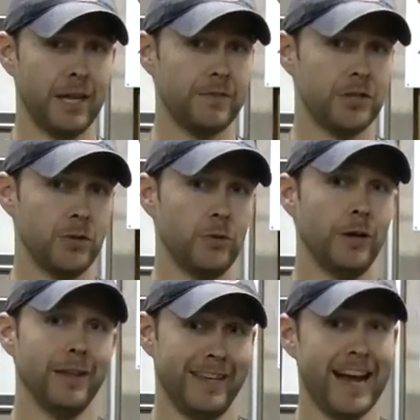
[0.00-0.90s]
gives you
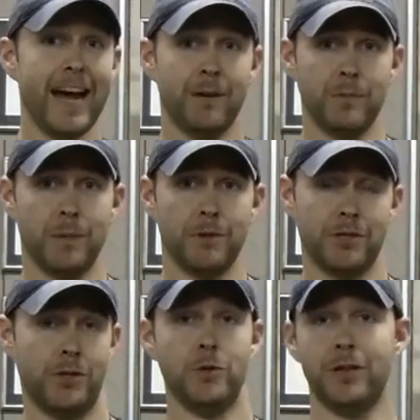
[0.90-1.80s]
the item number
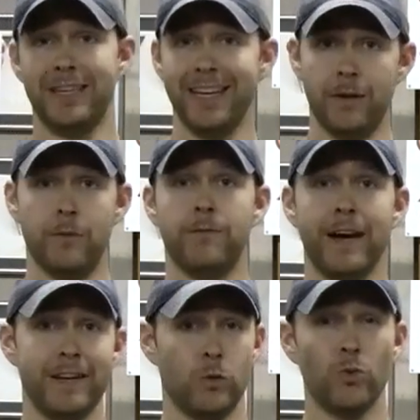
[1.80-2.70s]
so you can get it,
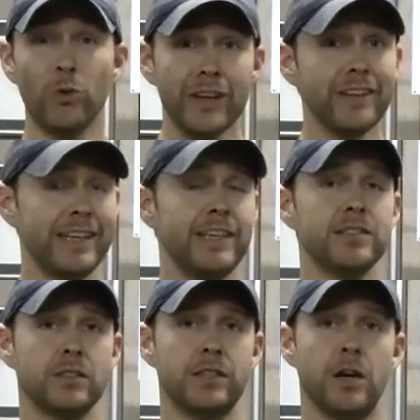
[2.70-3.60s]
find it really
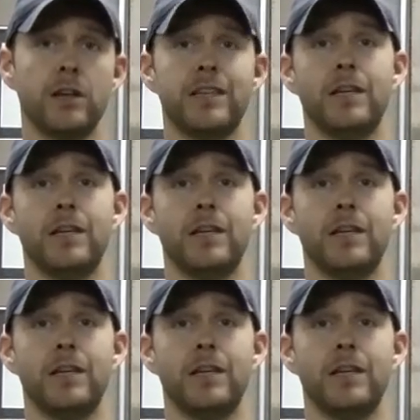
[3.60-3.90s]
easily on